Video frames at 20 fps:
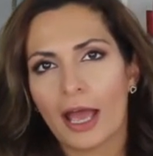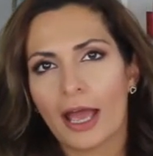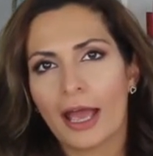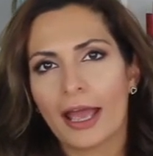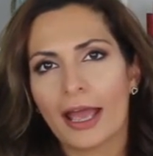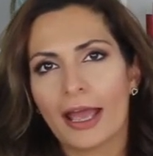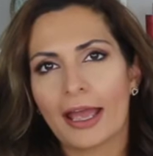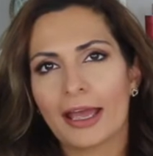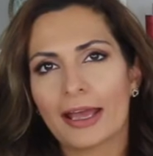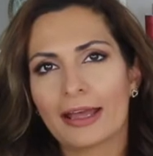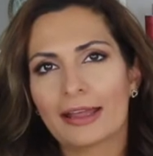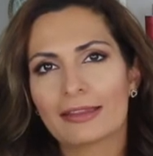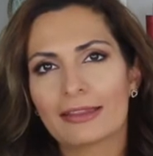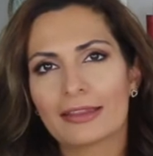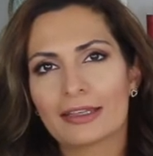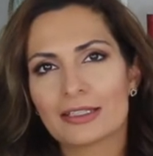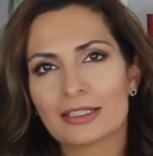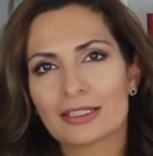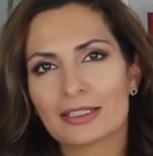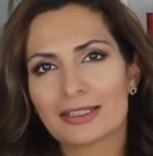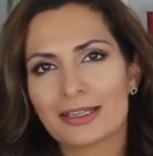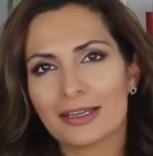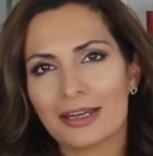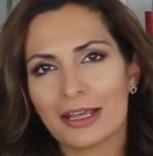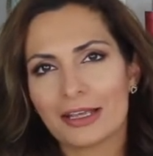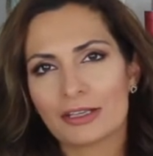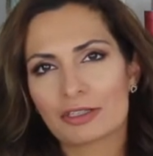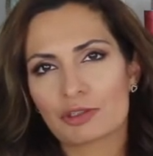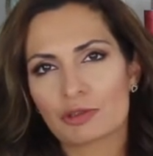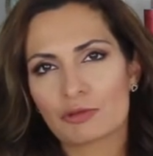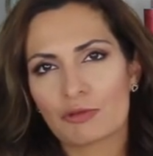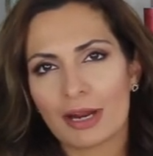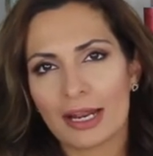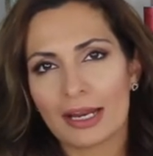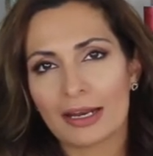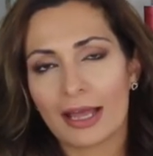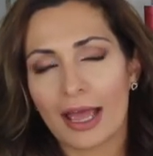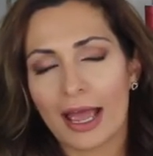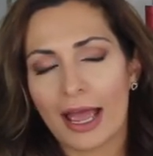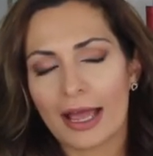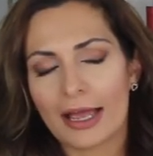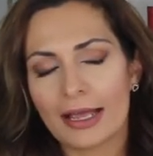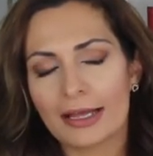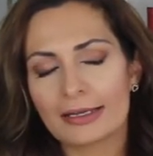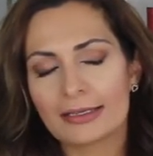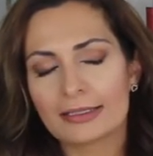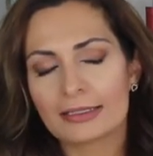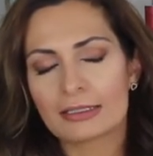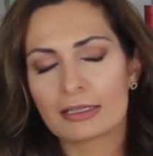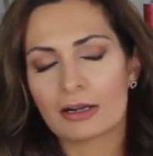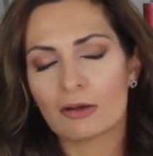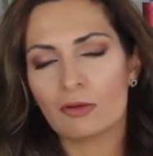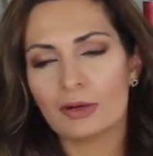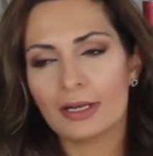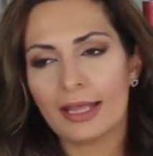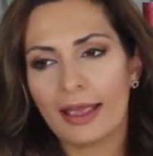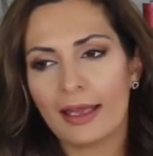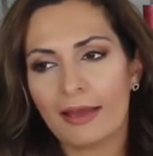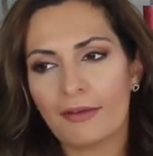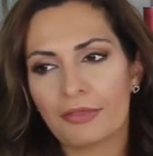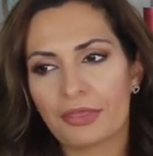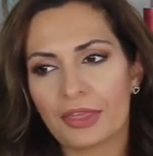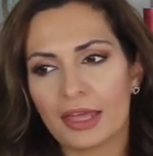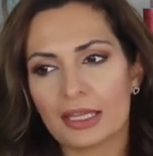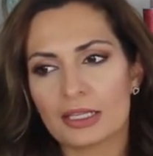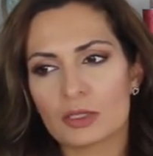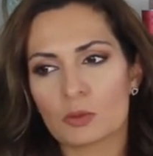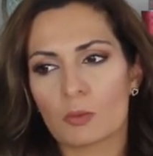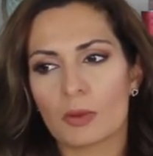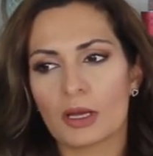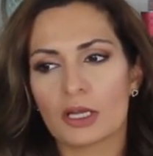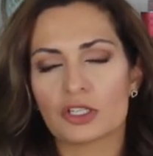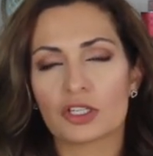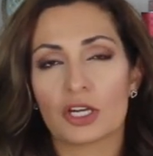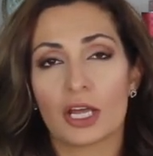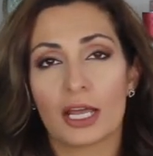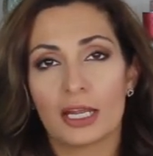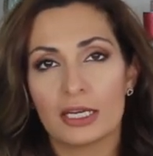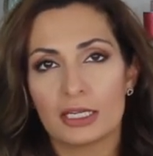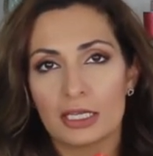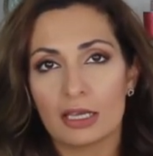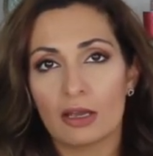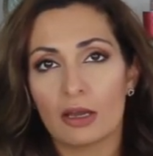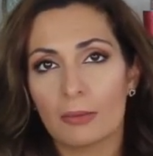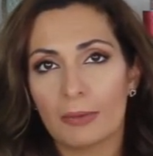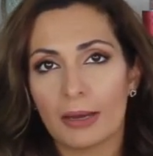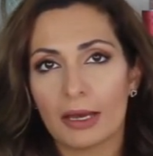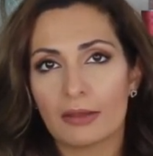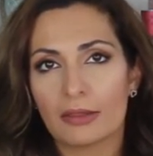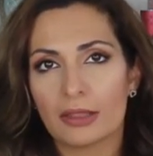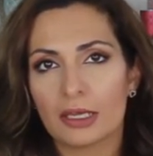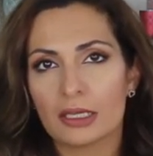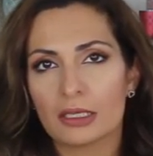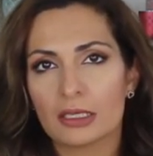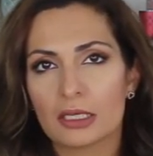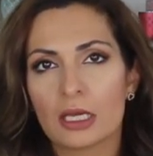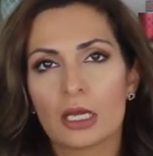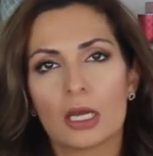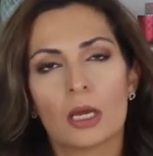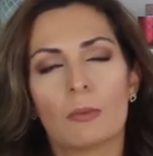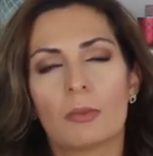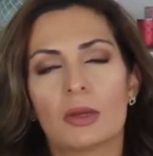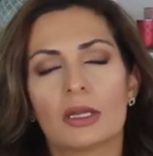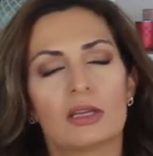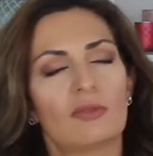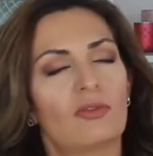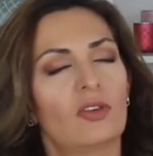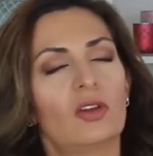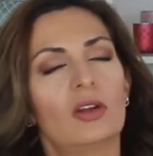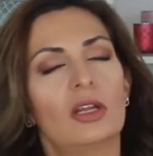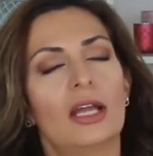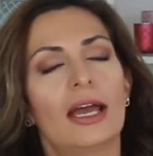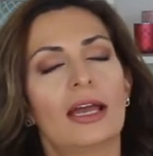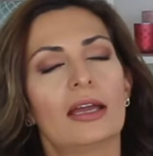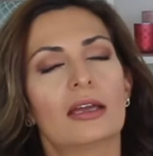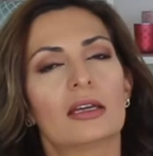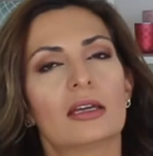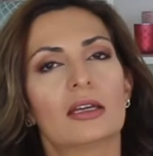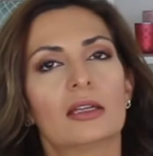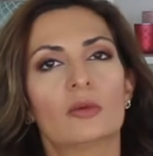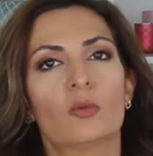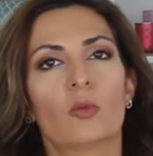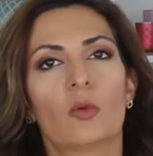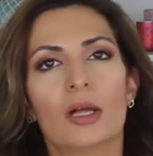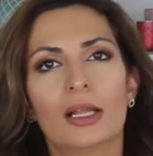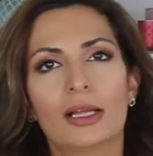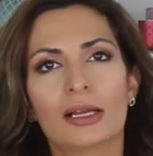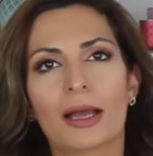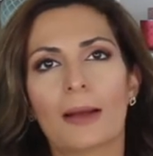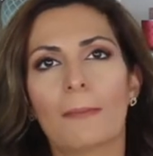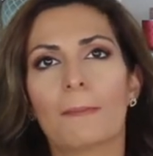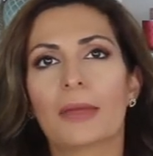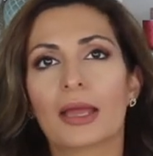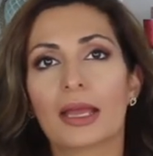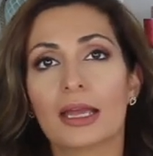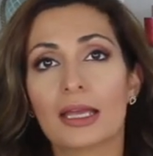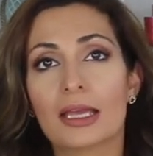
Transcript: And this is the next trend. I don't have that much idea about it, but if you like it, welcome.